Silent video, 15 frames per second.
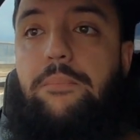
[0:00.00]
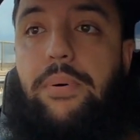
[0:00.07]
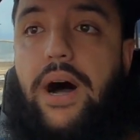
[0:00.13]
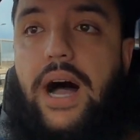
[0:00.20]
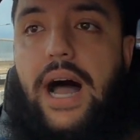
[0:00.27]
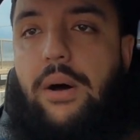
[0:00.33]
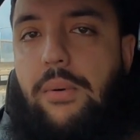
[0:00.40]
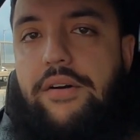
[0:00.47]

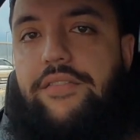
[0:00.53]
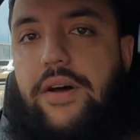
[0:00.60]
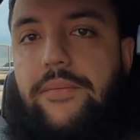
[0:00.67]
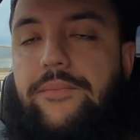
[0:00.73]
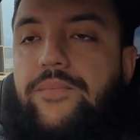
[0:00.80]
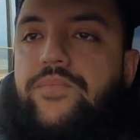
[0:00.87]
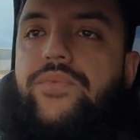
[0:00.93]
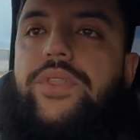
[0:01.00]
But however,
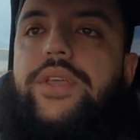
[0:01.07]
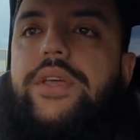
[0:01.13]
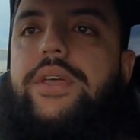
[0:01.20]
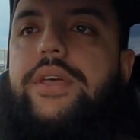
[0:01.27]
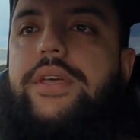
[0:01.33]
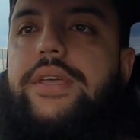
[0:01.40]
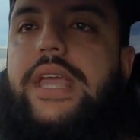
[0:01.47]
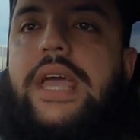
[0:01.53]

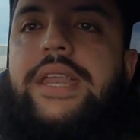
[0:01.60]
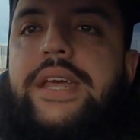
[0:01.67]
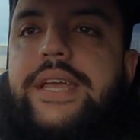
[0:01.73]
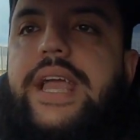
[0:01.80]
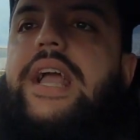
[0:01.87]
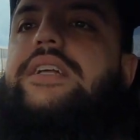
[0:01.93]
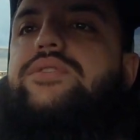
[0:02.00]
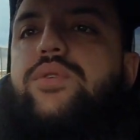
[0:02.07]
getting
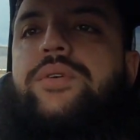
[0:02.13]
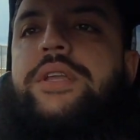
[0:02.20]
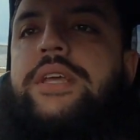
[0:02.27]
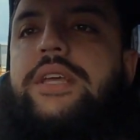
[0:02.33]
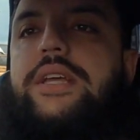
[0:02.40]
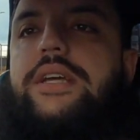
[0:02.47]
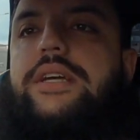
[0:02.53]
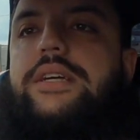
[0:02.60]
a
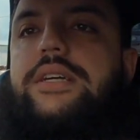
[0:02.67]
K20